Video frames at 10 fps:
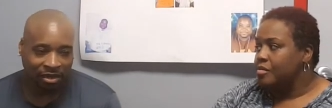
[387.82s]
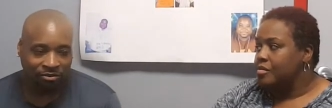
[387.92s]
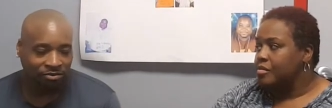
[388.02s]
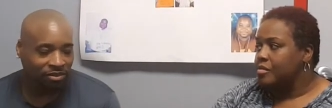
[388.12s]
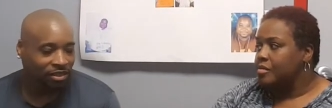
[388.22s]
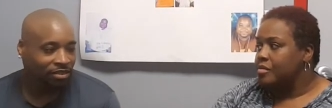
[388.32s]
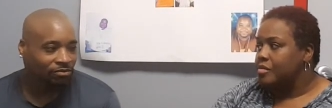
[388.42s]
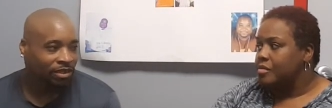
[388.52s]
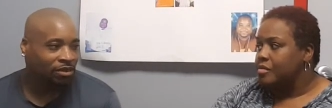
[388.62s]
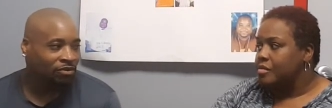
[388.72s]
Speaker 1: I wanted to get the
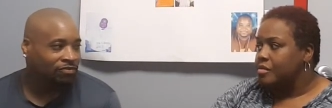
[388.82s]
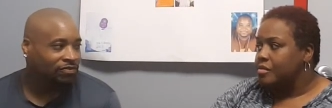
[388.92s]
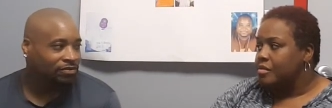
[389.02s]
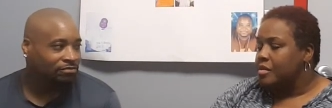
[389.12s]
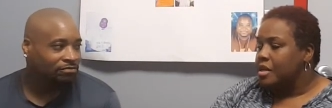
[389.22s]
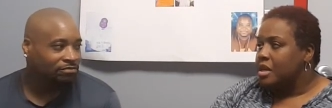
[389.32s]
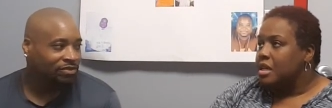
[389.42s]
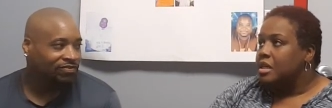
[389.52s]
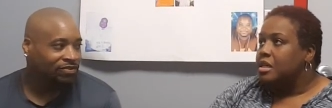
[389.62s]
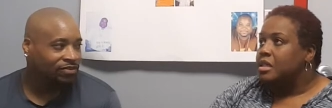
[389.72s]
weight off
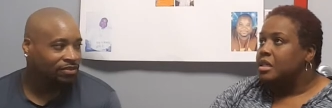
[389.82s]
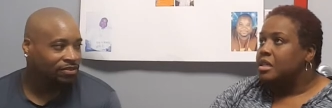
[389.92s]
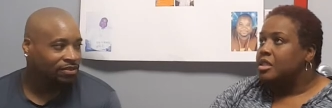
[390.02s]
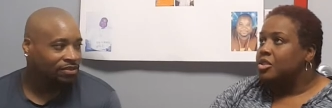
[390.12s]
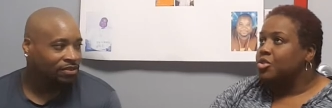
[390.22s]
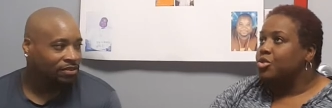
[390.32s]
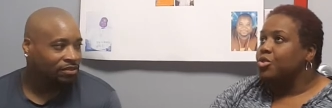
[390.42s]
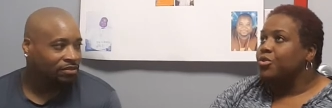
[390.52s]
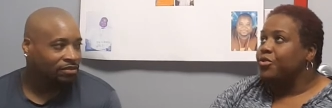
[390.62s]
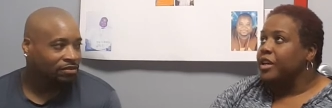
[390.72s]
before.
Speaker 2: Do
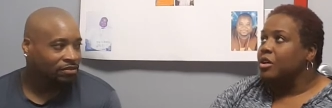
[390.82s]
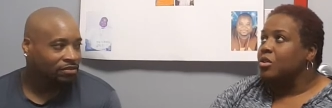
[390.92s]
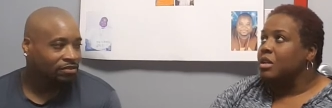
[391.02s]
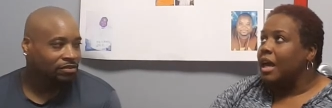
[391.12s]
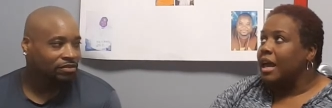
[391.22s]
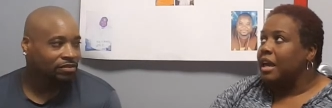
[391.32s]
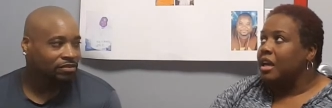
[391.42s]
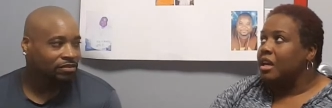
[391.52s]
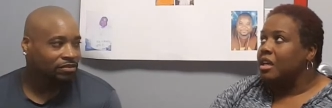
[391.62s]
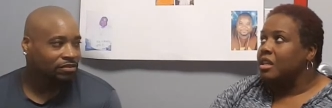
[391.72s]
you feel
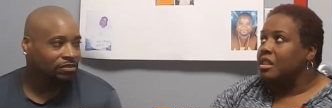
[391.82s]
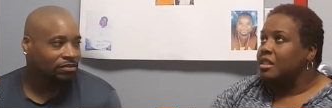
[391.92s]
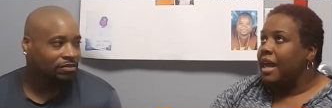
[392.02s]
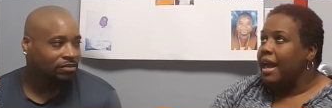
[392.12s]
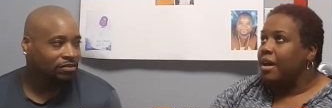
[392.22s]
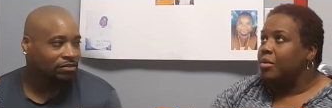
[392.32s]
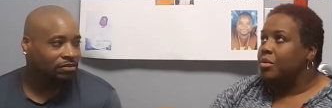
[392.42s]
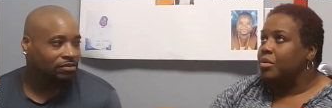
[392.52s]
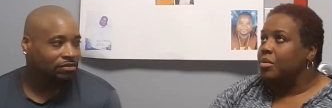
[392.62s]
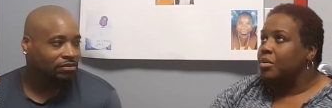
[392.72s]
like that
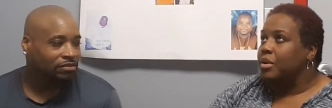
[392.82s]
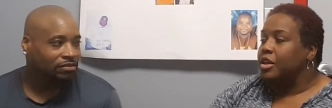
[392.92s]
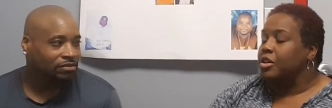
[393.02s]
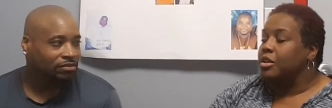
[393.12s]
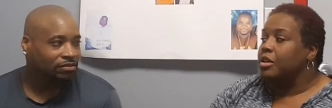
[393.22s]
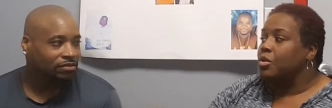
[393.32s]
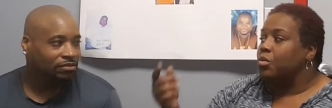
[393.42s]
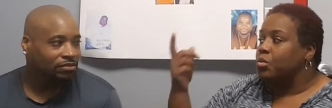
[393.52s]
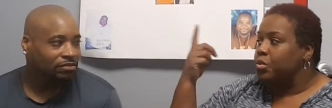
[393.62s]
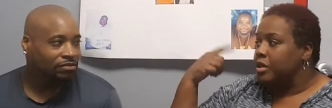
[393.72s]

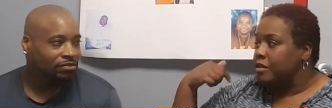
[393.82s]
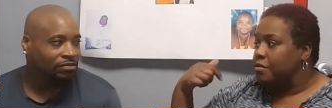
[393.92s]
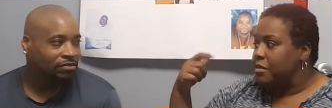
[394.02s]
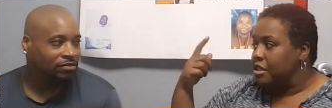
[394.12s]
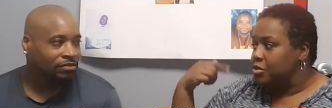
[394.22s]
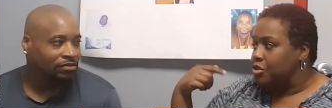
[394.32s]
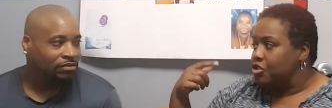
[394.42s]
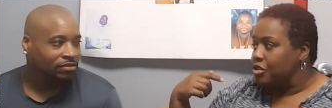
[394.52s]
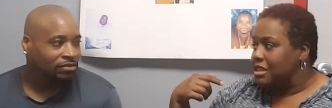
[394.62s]
would have messed with your